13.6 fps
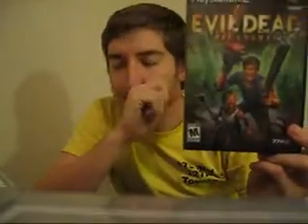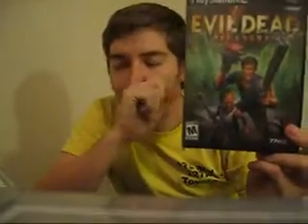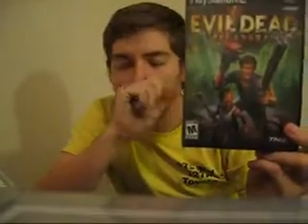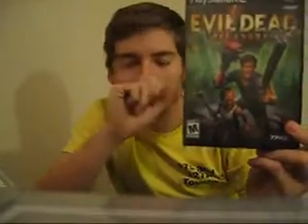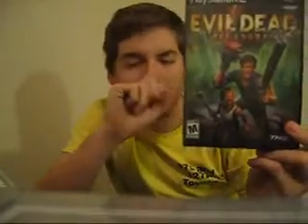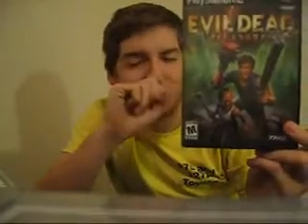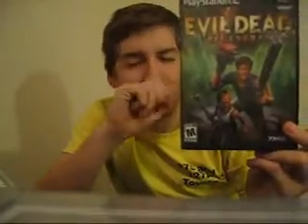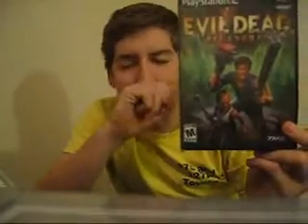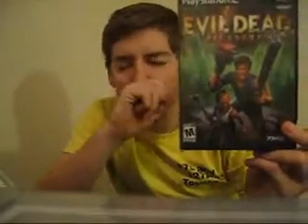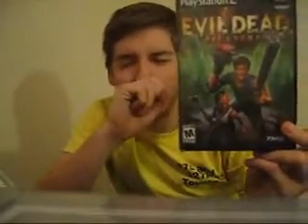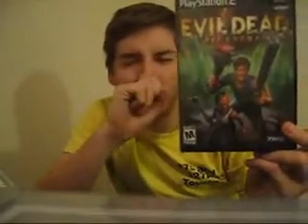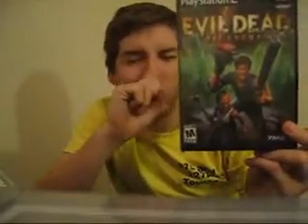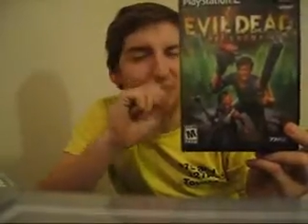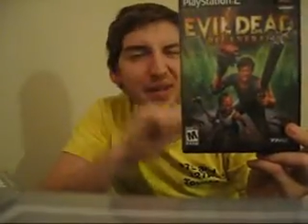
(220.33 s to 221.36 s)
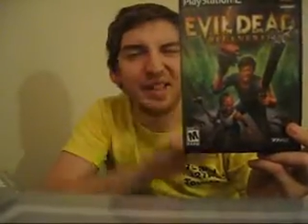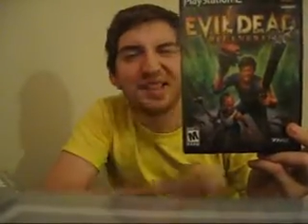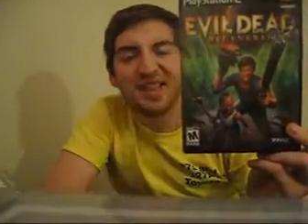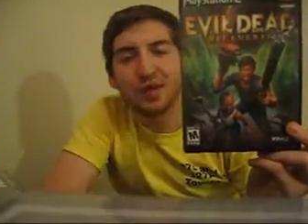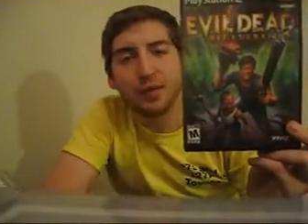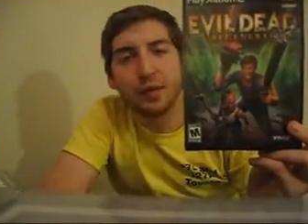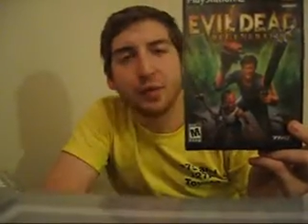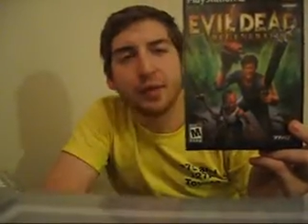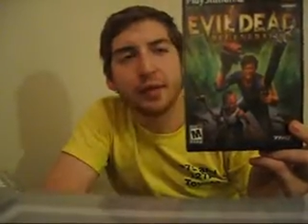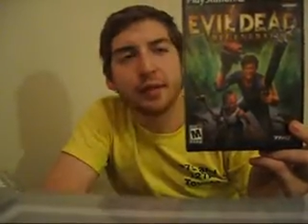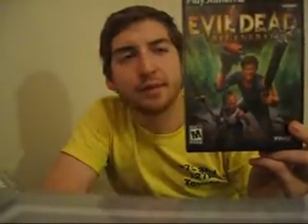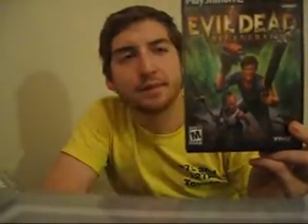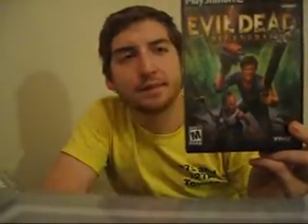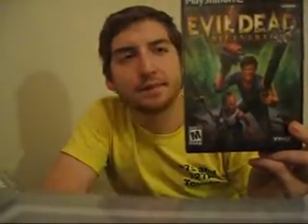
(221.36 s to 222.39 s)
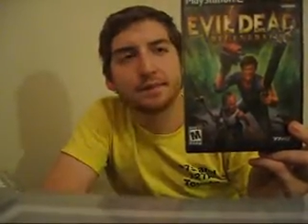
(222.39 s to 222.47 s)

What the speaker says: There was one for PlayStation 1.